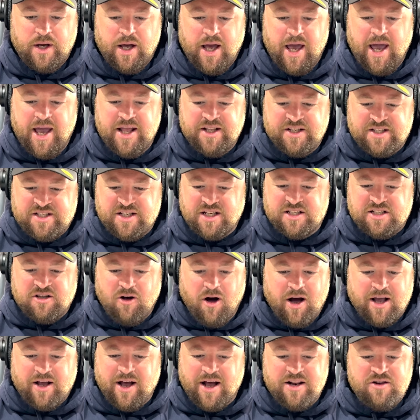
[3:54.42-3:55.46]
It's
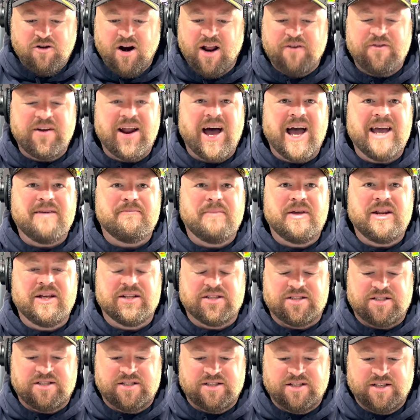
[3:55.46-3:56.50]
like not even 8
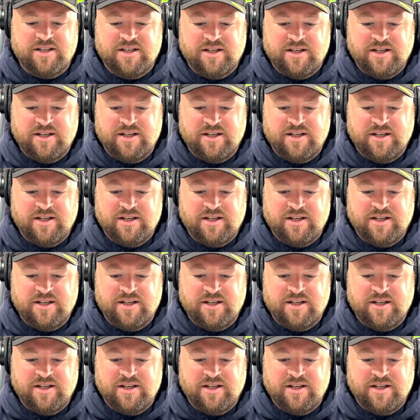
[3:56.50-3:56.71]
minutes.